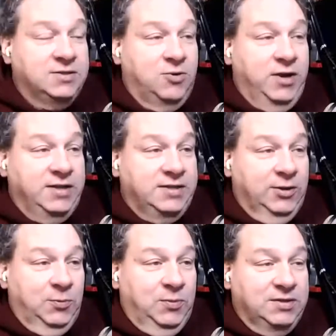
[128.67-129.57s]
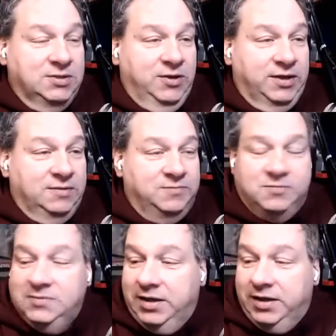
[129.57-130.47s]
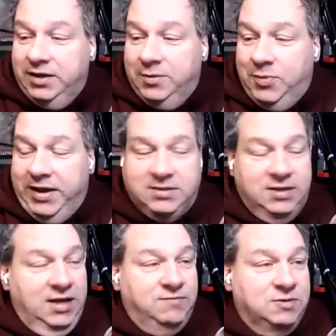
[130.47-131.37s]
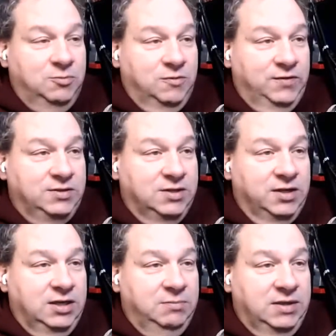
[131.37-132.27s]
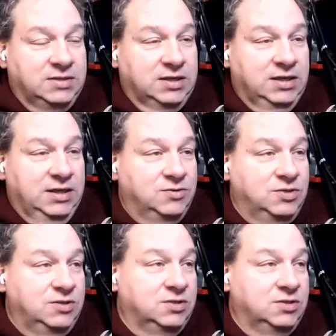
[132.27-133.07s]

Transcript: quiet down a little bit, so I can go back to have some more fun talking about technology. So